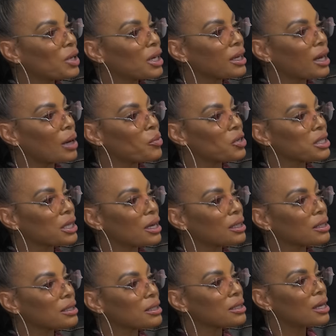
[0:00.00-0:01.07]
We could have had more
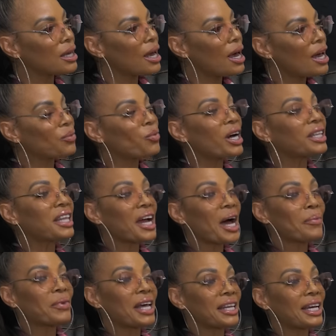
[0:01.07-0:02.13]
sex. You One know?
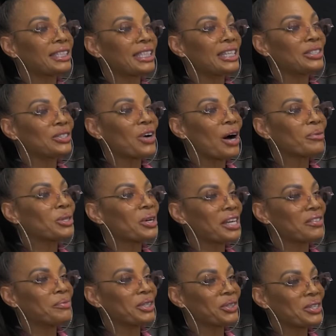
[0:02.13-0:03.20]
Thing I'm glad I didn't do, I was going
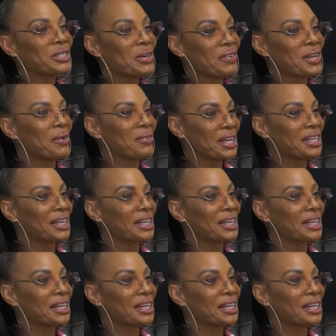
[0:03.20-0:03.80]
to give him a threesome, and I'm